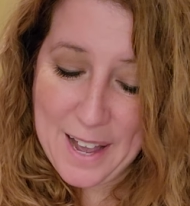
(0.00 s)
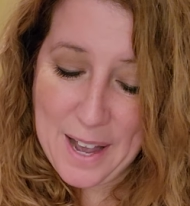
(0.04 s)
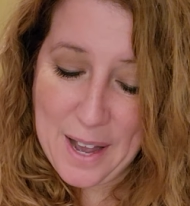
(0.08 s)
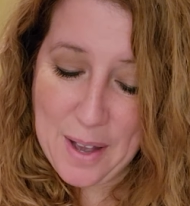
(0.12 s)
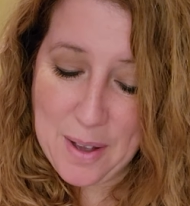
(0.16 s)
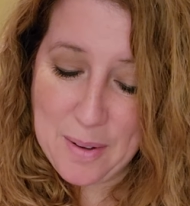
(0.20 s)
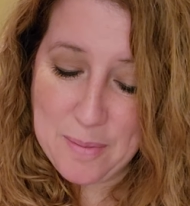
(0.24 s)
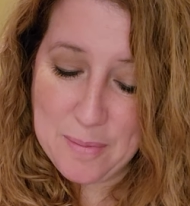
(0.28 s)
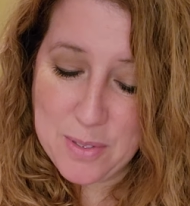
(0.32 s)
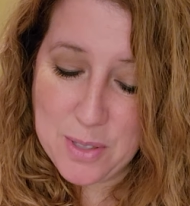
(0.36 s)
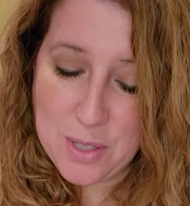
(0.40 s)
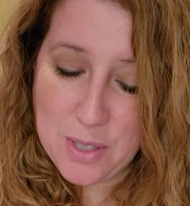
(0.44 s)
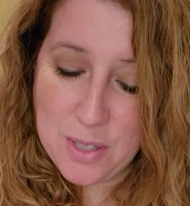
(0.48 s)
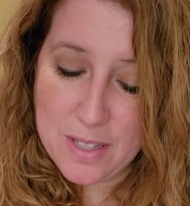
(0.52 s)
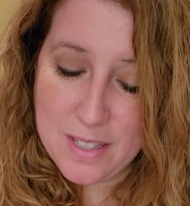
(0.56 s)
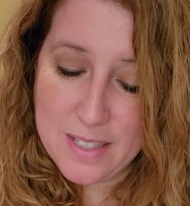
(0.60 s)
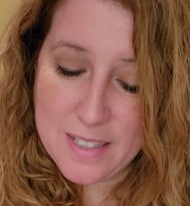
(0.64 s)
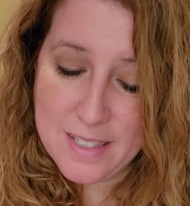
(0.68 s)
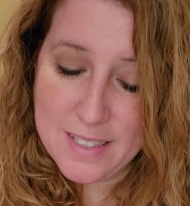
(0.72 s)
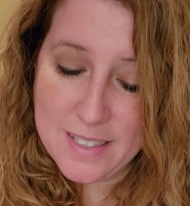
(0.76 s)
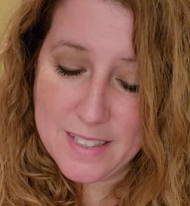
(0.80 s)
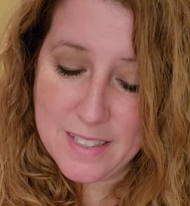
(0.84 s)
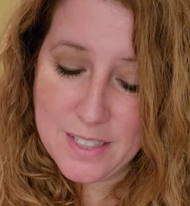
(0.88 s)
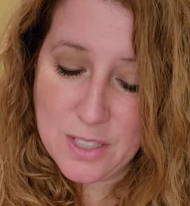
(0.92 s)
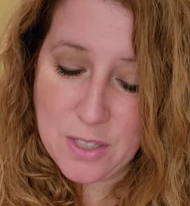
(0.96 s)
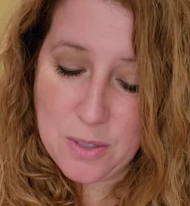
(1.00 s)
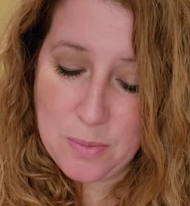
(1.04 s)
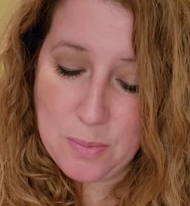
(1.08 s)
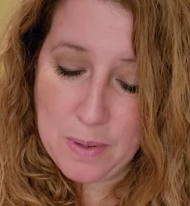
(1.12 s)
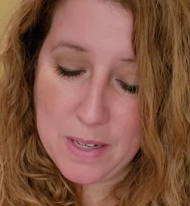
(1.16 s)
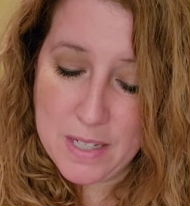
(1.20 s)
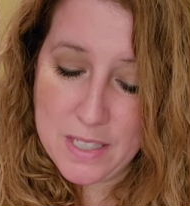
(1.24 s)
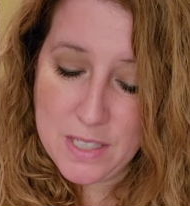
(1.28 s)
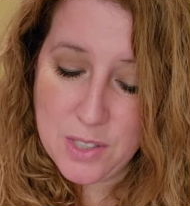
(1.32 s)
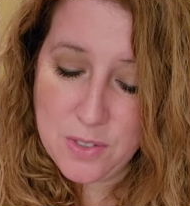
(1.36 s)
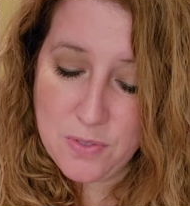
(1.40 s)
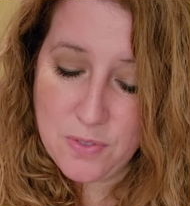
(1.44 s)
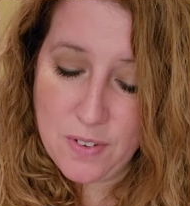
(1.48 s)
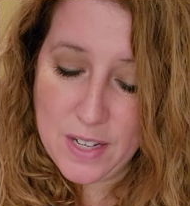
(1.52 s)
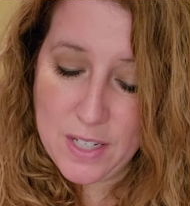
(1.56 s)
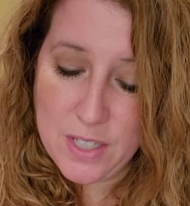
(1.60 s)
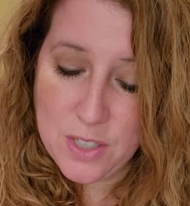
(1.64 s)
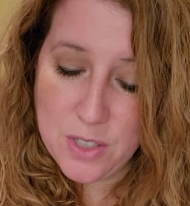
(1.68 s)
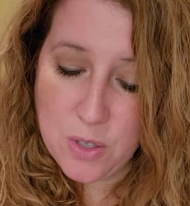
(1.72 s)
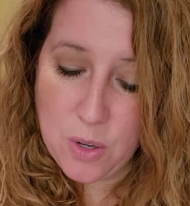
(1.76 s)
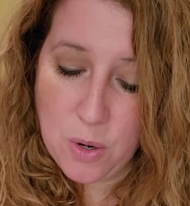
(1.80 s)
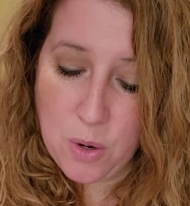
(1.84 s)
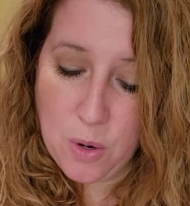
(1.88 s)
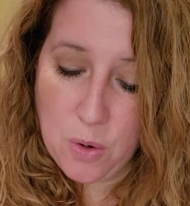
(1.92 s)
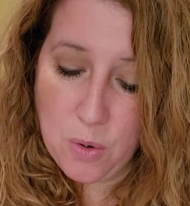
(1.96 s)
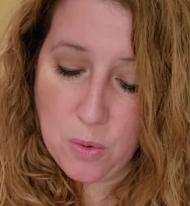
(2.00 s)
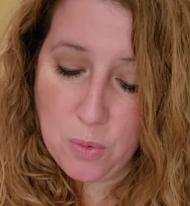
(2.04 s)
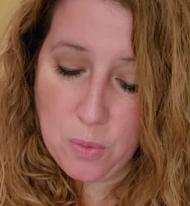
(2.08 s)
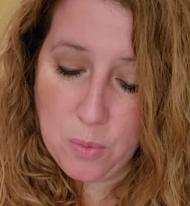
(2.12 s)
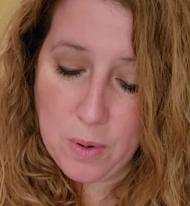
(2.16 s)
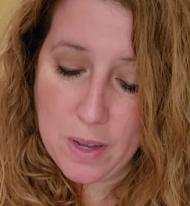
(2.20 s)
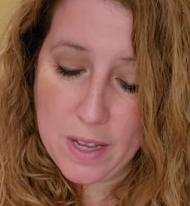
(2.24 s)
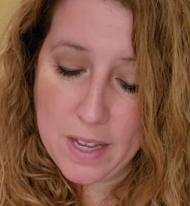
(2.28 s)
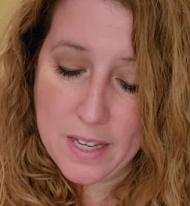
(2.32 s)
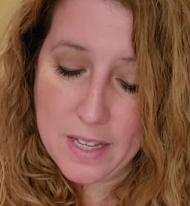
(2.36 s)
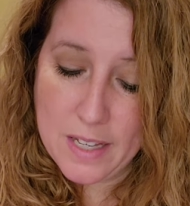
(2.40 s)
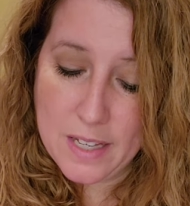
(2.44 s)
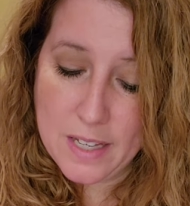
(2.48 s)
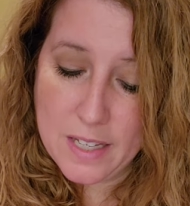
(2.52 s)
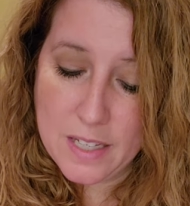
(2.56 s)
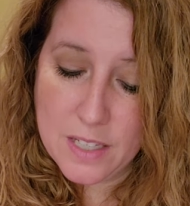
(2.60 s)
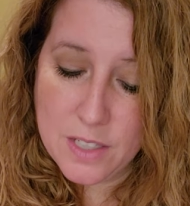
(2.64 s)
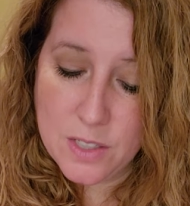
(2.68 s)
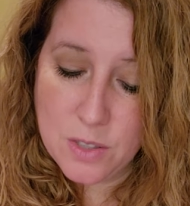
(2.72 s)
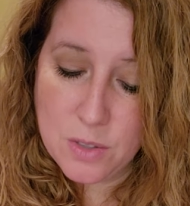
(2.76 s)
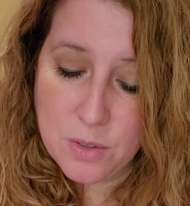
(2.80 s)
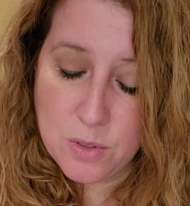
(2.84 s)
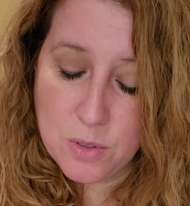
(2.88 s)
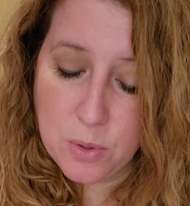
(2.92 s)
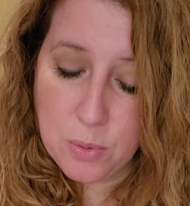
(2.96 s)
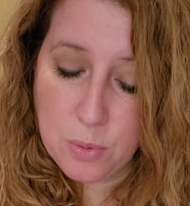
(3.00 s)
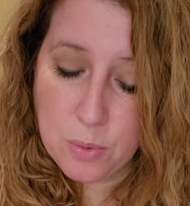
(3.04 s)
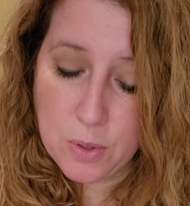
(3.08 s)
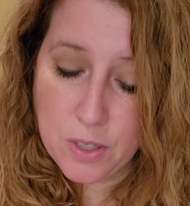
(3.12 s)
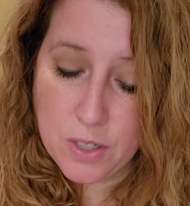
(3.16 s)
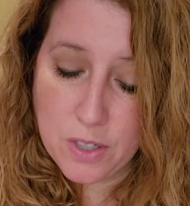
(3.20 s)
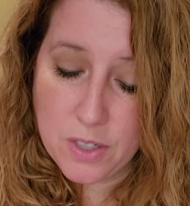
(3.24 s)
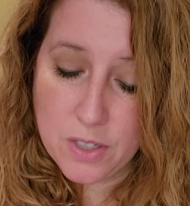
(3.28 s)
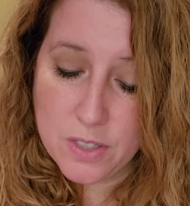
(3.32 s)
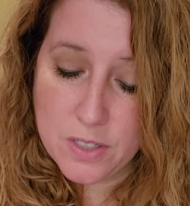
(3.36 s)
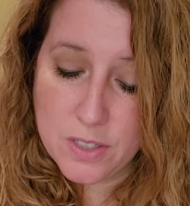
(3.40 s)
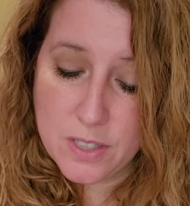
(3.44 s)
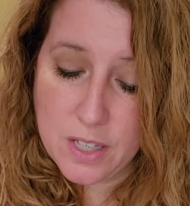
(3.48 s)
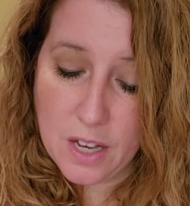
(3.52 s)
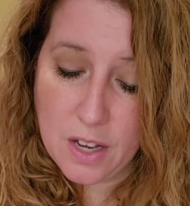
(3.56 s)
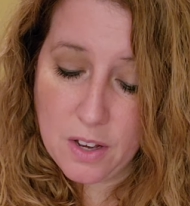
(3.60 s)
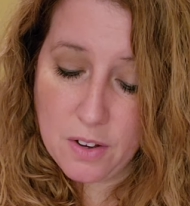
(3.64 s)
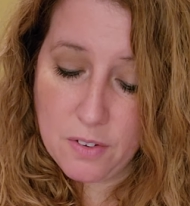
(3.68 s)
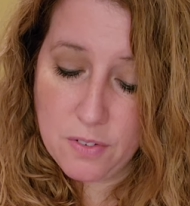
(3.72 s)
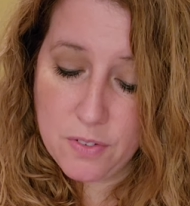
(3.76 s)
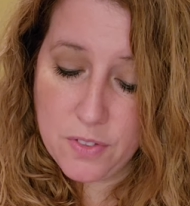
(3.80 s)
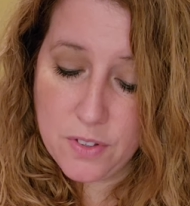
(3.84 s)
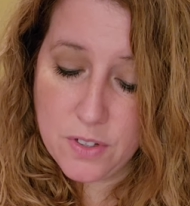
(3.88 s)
Um, you must find your own way and do the work yourself.